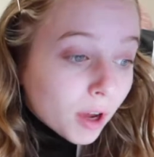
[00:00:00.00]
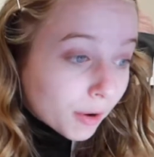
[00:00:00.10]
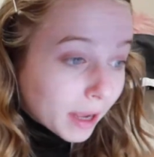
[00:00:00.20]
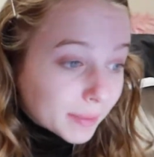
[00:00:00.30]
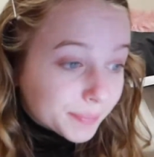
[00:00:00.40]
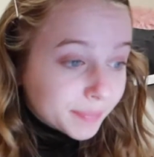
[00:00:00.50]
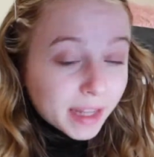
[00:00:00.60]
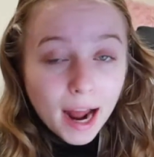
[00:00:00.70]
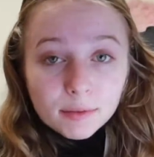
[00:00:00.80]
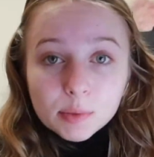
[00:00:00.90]
Okay,
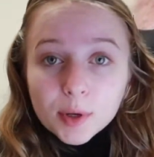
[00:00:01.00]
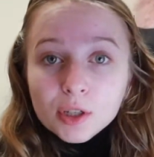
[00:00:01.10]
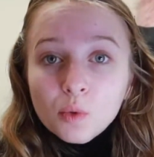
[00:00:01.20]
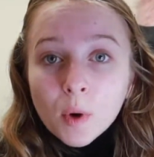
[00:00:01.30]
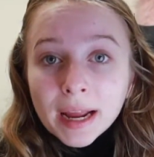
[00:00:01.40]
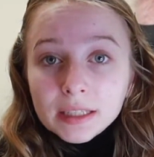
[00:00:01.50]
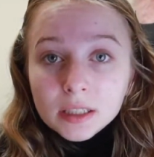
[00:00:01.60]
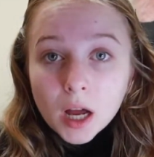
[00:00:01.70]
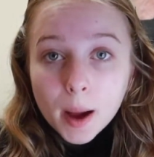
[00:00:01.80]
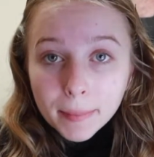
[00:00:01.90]
now I'm supposed to
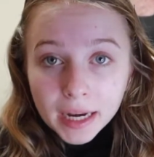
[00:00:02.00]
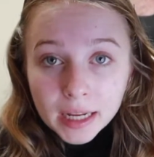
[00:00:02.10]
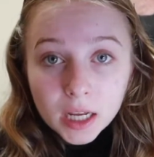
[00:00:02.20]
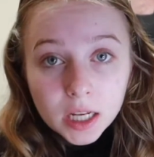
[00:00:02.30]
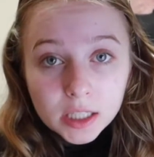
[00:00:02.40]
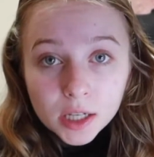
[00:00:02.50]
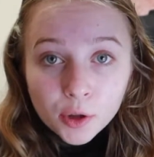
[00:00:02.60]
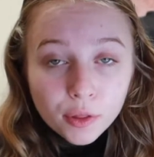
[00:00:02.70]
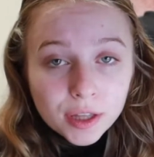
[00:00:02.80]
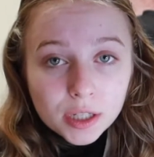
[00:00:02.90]
wait a minute
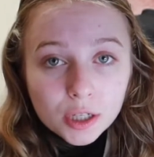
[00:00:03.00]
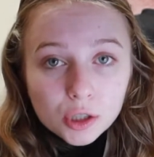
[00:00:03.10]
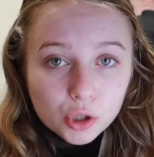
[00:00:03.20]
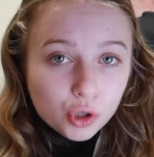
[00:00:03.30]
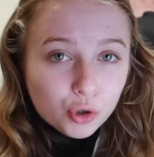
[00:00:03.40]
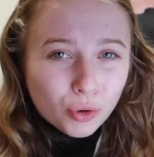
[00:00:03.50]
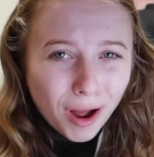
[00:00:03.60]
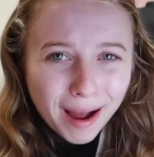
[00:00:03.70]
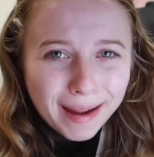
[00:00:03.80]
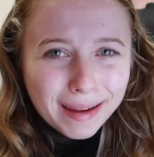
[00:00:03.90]
until this is
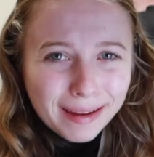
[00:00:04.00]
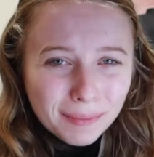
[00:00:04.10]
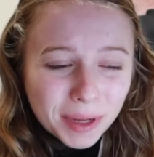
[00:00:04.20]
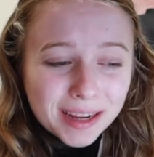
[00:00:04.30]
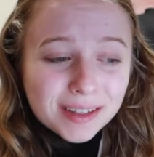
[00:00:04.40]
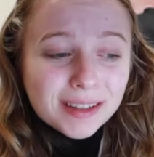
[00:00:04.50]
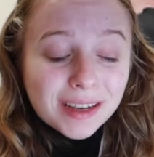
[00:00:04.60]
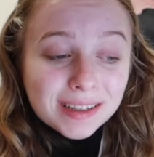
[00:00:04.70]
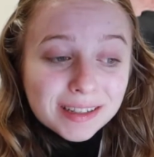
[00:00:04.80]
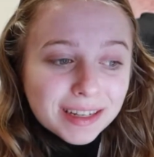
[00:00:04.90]
dry because it's
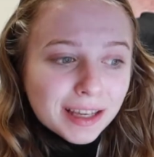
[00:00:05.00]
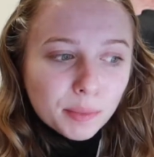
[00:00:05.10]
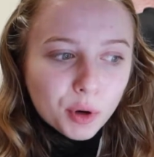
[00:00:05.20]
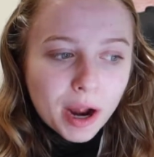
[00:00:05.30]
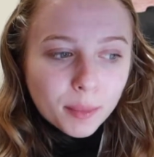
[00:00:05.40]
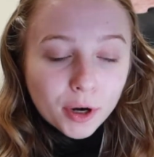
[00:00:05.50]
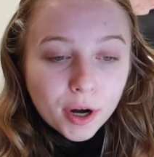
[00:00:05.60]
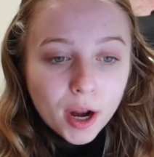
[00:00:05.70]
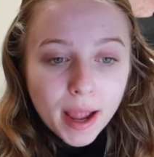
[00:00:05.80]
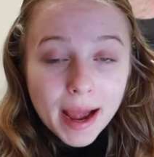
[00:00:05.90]
like sticky
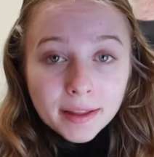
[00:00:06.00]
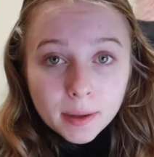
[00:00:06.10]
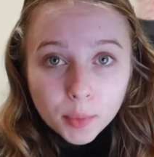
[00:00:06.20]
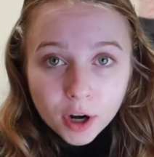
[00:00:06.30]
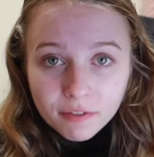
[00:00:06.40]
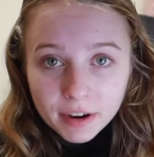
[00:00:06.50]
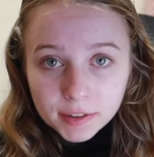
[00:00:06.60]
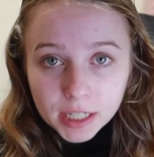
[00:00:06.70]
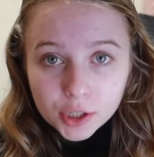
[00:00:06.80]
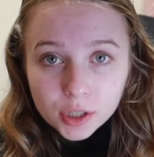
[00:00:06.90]
primer, and then put on
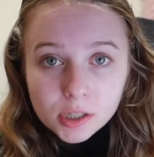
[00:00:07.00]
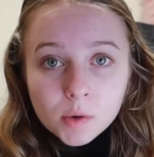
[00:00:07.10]
foundation.